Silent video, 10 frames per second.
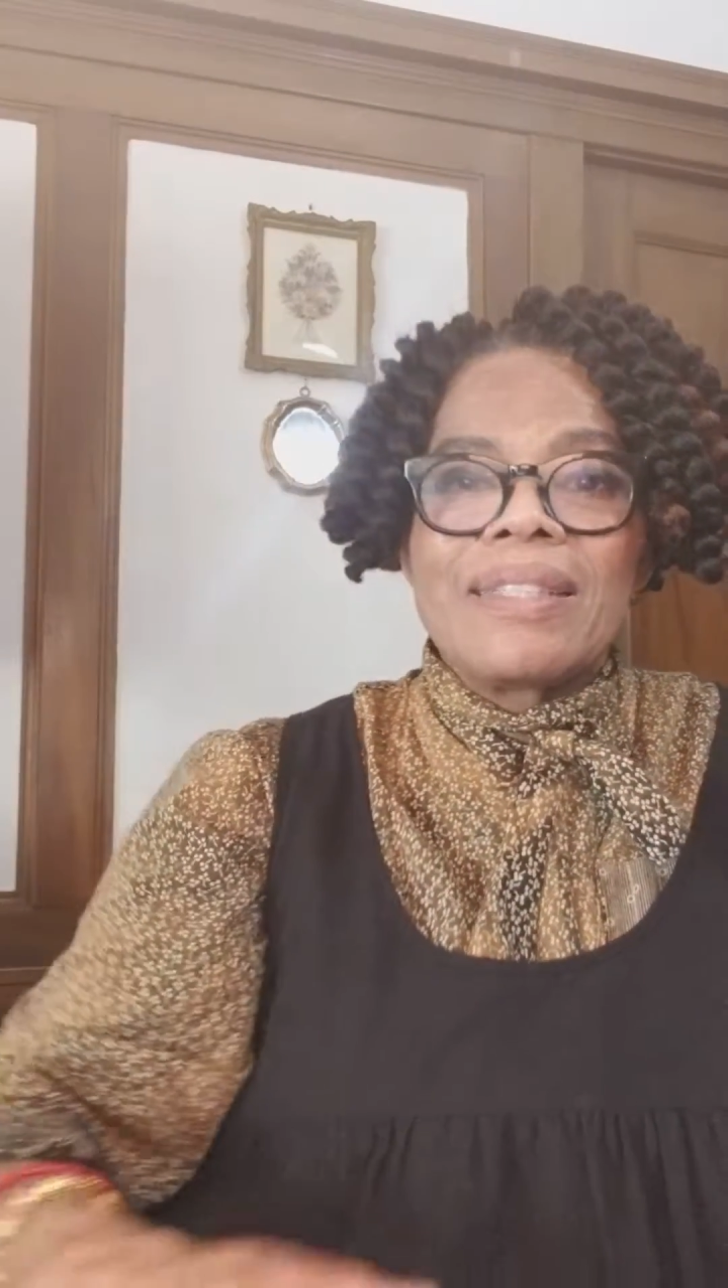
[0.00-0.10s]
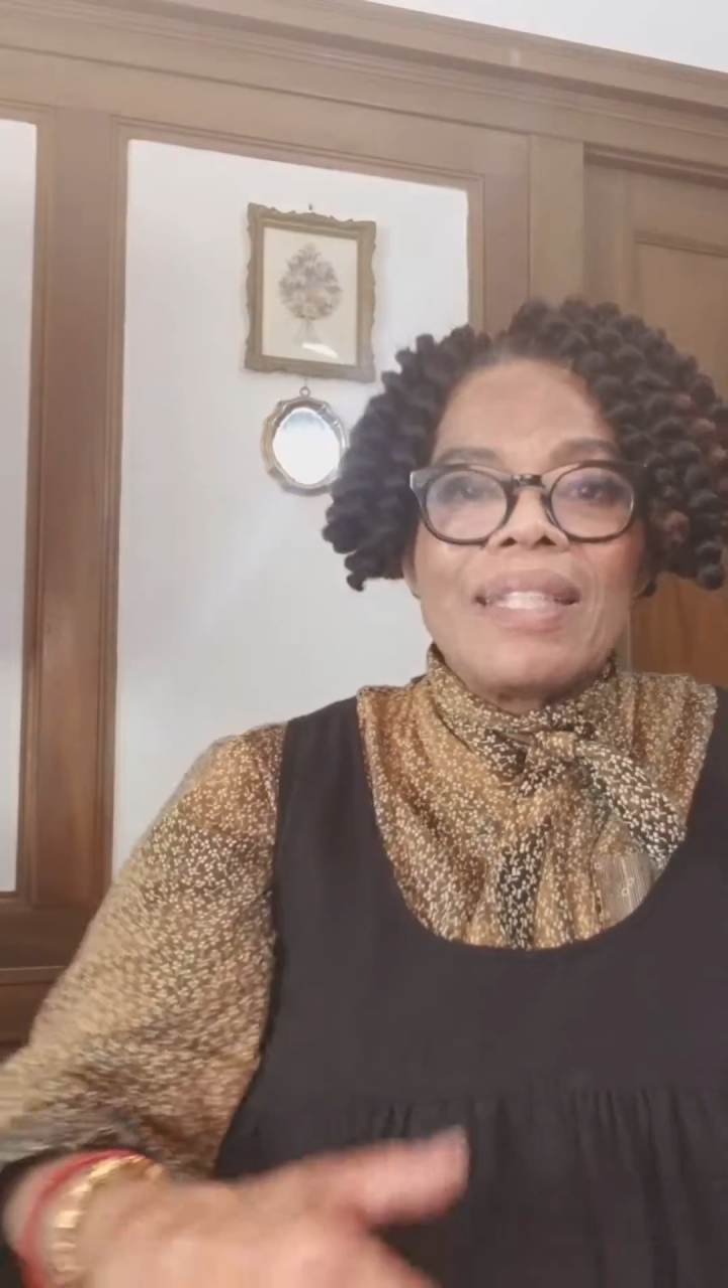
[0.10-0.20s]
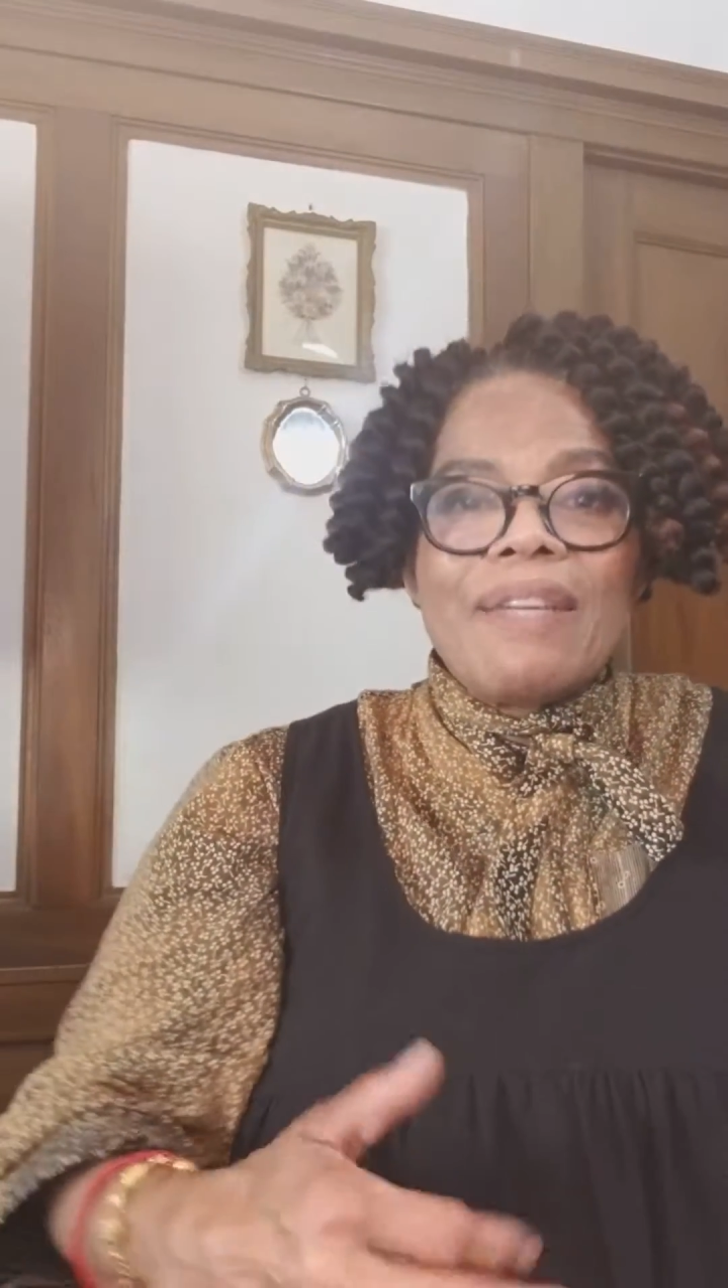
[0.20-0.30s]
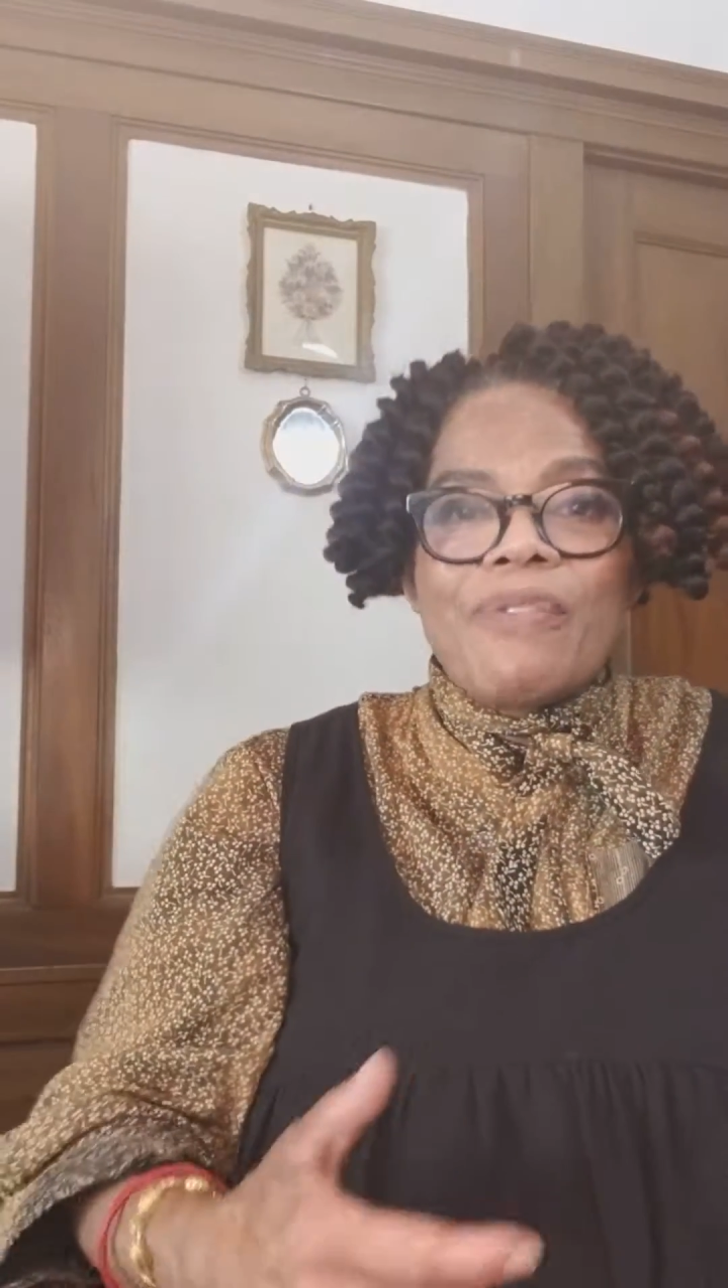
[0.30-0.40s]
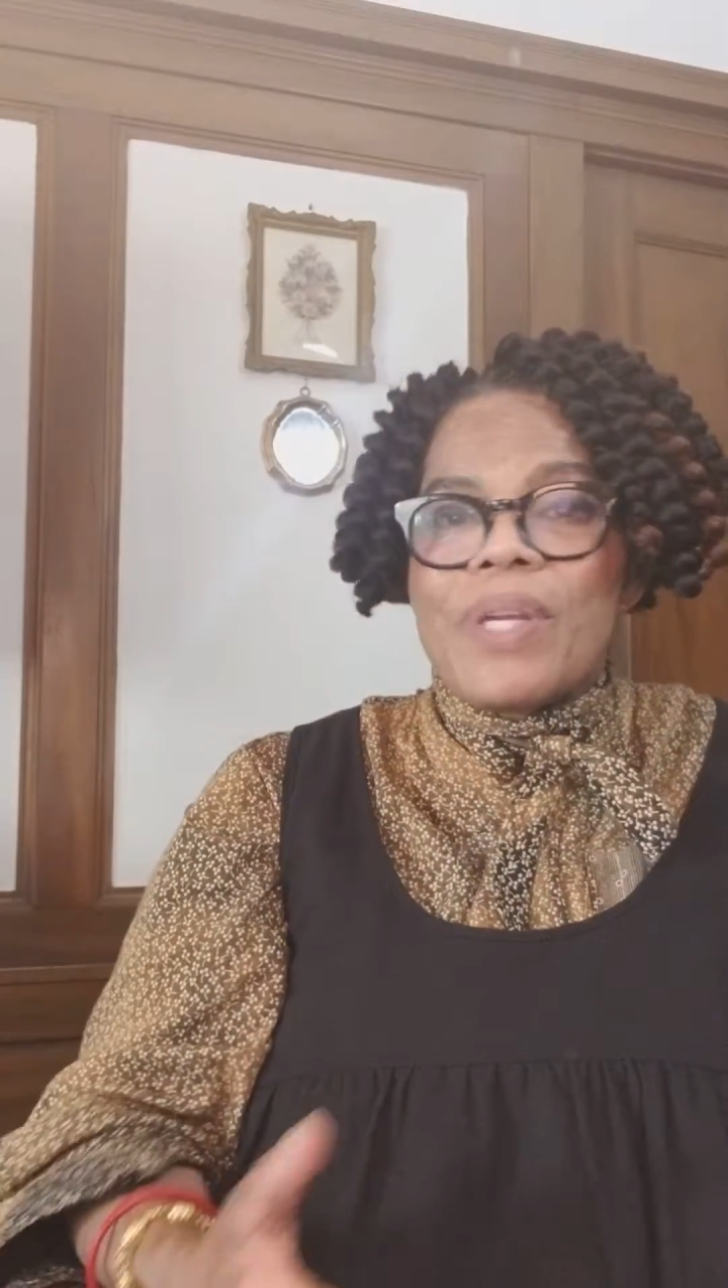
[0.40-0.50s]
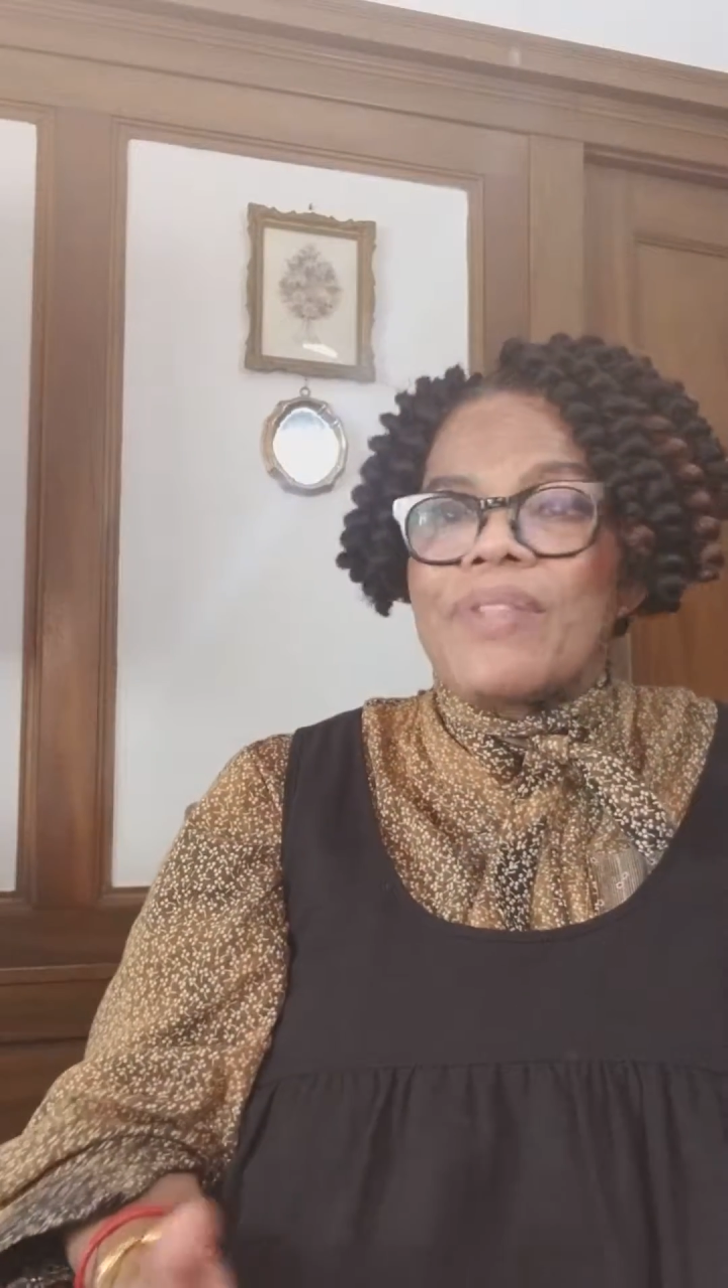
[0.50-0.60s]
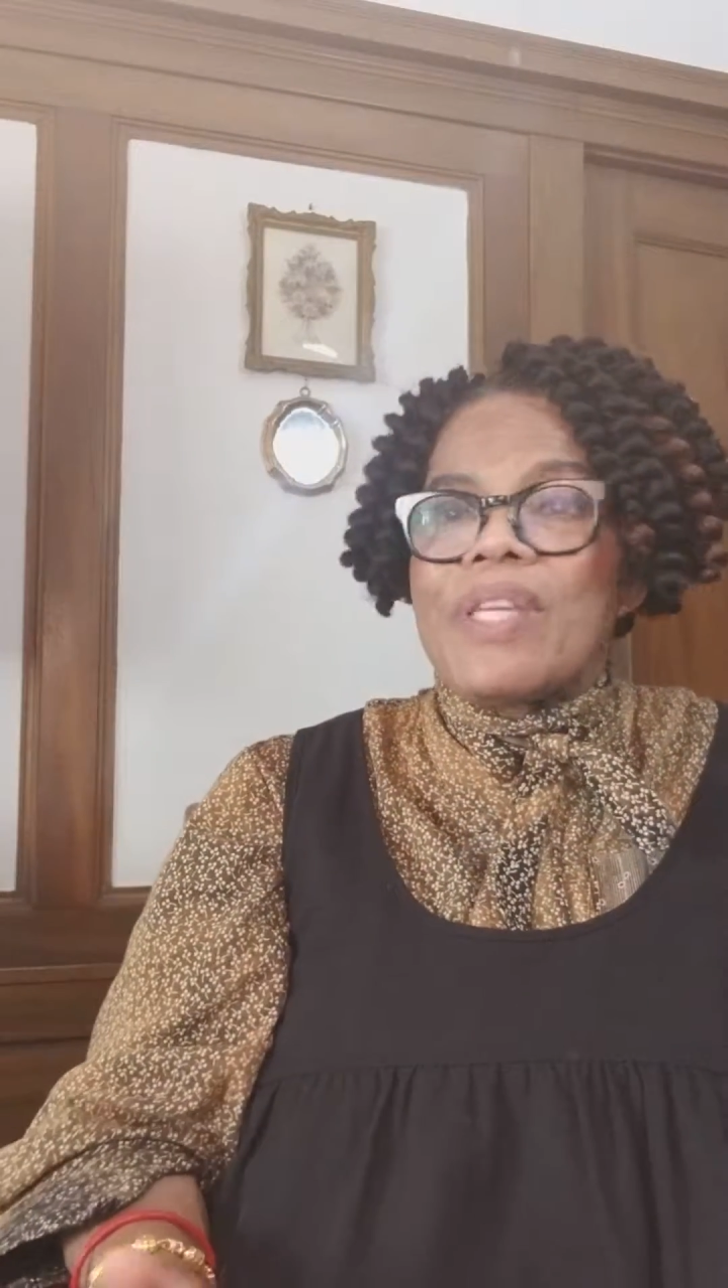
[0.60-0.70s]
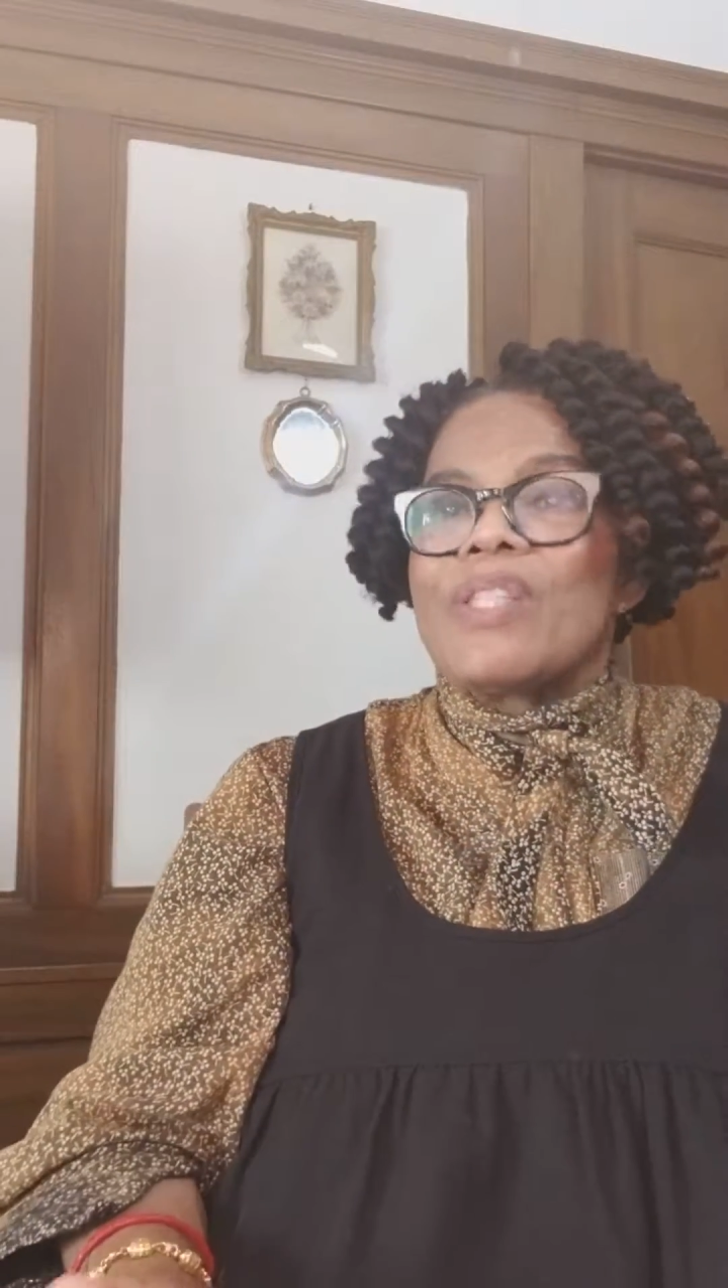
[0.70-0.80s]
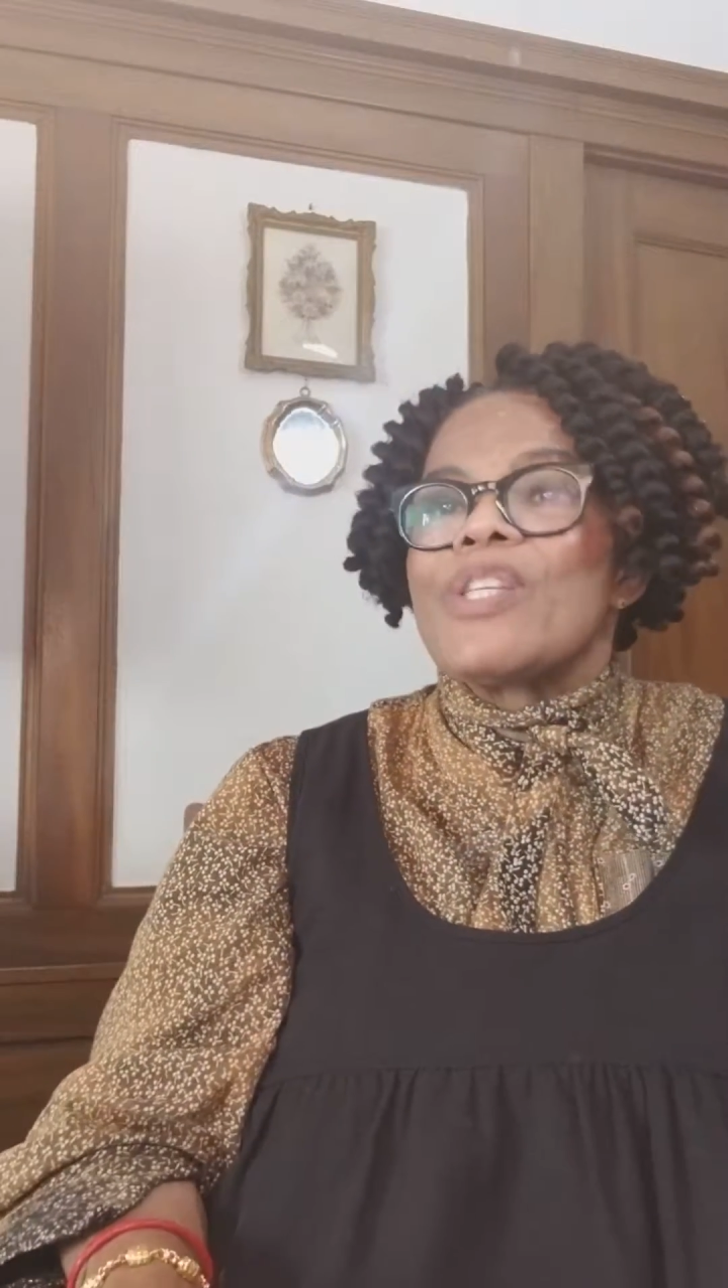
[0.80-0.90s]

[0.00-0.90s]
delivering these